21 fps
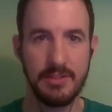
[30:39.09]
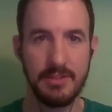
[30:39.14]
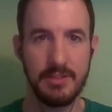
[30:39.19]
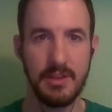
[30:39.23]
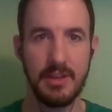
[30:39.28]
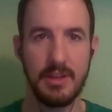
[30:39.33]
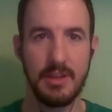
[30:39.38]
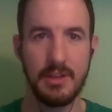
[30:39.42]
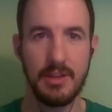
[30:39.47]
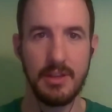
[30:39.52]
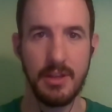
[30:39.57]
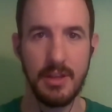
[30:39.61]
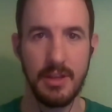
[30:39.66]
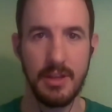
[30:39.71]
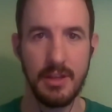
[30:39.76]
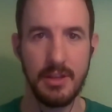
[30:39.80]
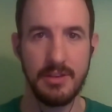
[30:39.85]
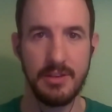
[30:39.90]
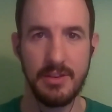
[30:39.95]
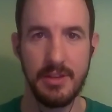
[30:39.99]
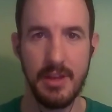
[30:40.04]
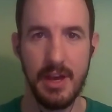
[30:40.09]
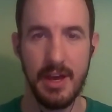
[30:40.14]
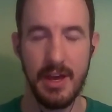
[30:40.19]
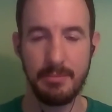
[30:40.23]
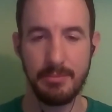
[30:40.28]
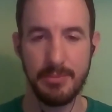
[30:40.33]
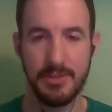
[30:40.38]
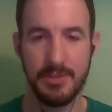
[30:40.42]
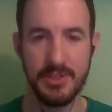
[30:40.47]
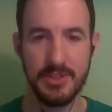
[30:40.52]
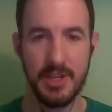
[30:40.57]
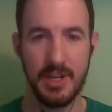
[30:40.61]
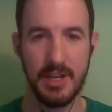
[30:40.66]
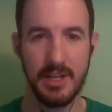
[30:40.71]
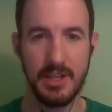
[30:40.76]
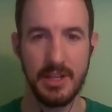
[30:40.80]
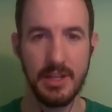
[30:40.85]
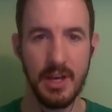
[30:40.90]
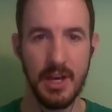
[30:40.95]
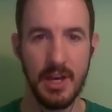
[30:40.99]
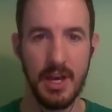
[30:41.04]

in design.